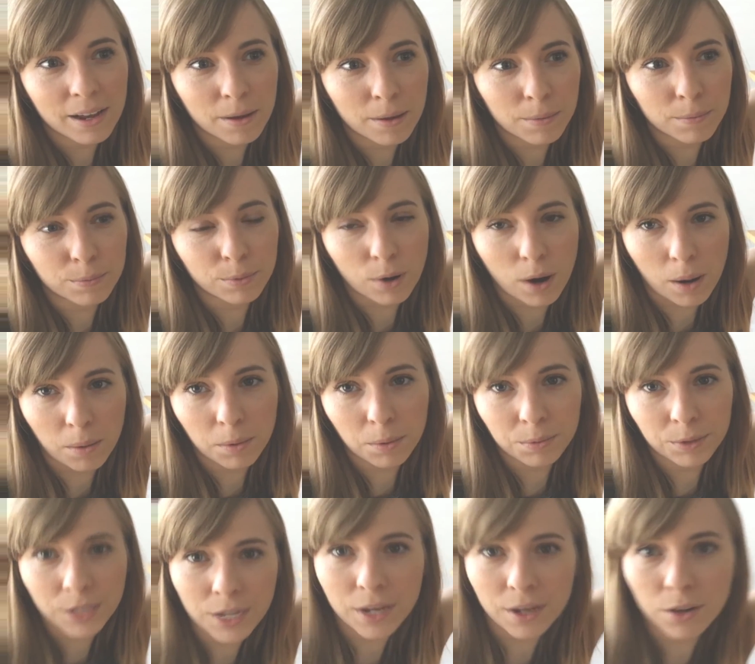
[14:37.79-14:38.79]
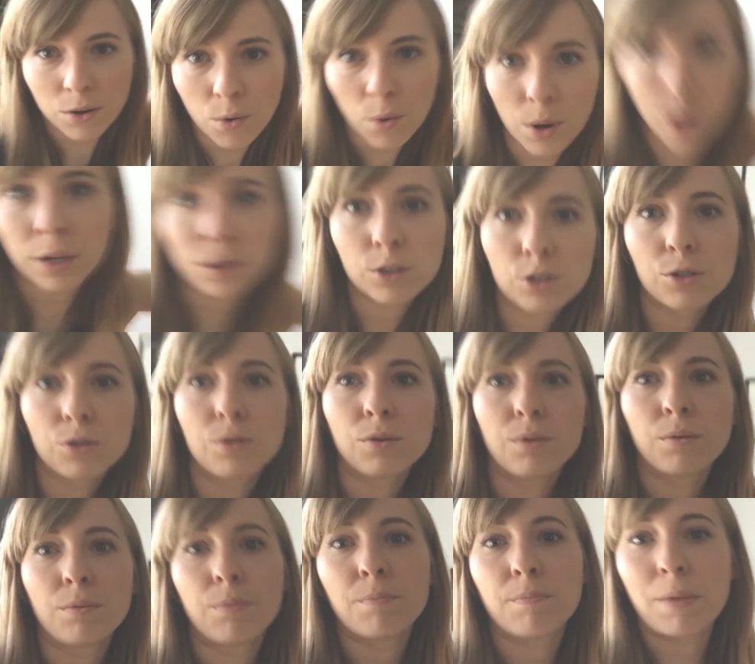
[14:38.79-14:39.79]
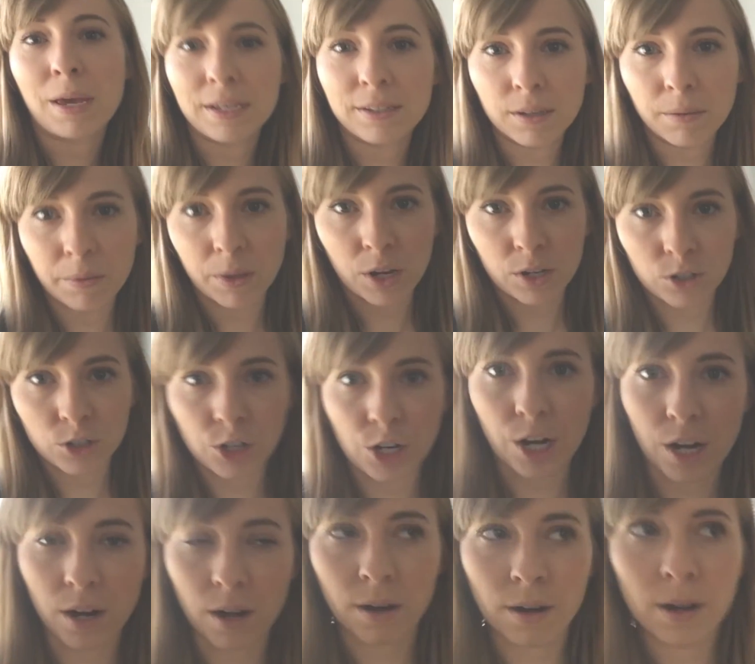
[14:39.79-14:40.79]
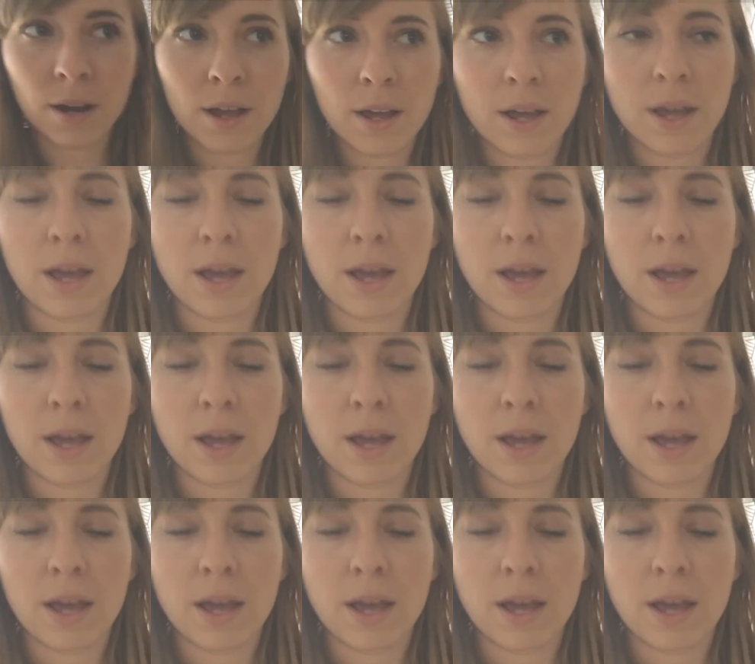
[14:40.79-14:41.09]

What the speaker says: am probably going to make some lunch here,